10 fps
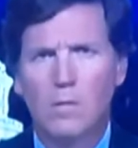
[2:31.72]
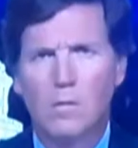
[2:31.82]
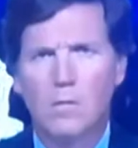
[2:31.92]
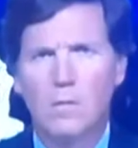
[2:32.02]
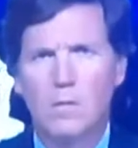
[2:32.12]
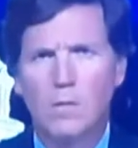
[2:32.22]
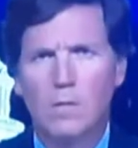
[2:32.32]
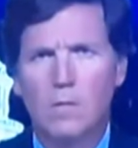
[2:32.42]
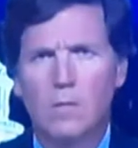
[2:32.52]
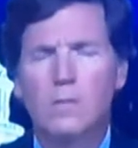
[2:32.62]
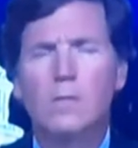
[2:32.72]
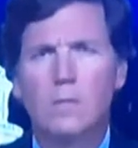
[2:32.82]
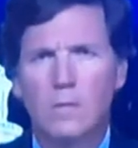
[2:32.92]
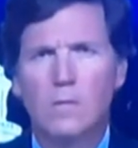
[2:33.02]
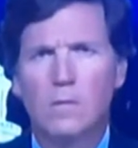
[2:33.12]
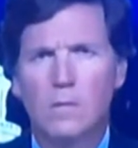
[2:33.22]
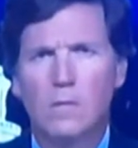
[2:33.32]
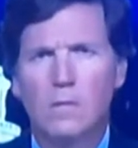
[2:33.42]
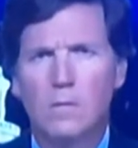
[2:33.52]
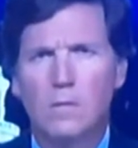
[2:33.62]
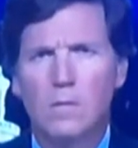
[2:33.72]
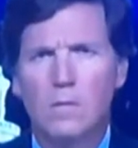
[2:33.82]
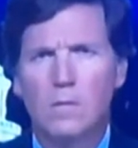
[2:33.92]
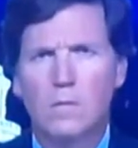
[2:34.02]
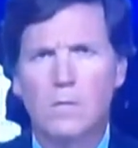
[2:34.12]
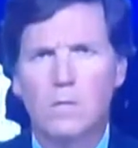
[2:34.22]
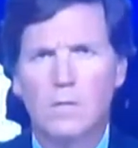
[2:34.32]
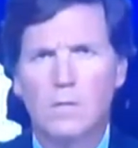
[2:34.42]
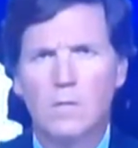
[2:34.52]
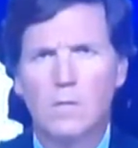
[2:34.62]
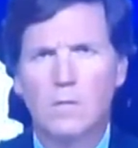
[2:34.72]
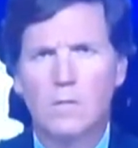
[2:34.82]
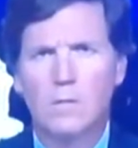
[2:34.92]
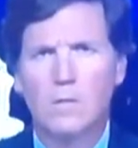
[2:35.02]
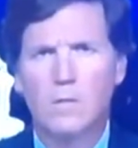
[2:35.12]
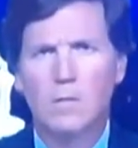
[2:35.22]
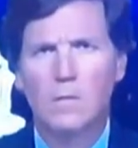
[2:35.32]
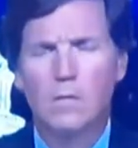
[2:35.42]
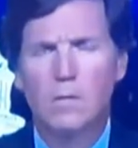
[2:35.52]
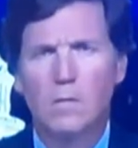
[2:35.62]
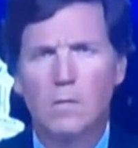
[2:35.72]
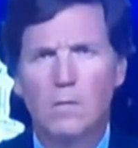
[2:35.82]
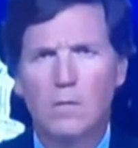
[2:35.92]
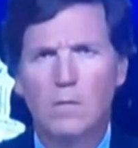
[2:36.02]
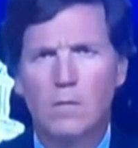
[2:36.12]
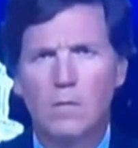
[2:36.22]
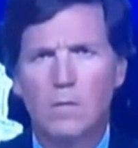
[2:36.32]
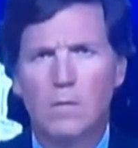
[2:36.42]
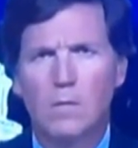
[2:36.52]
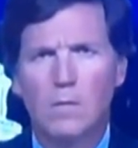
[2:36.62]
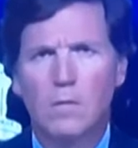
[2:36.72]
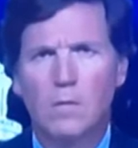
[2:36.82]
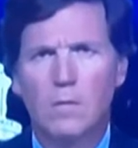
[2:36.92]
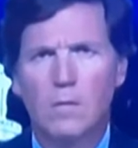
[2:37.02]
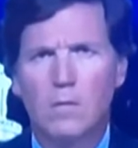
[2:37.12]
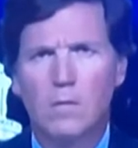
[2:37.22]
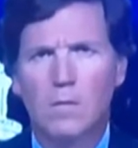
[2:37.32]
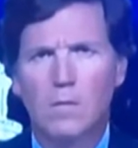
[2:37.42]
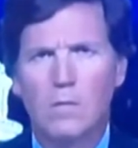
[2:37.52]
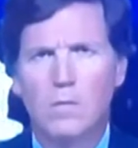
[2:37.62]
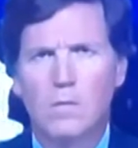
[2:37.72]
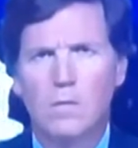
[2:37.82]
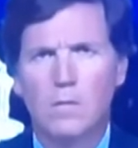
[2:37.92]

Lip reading: The person shown says nothing.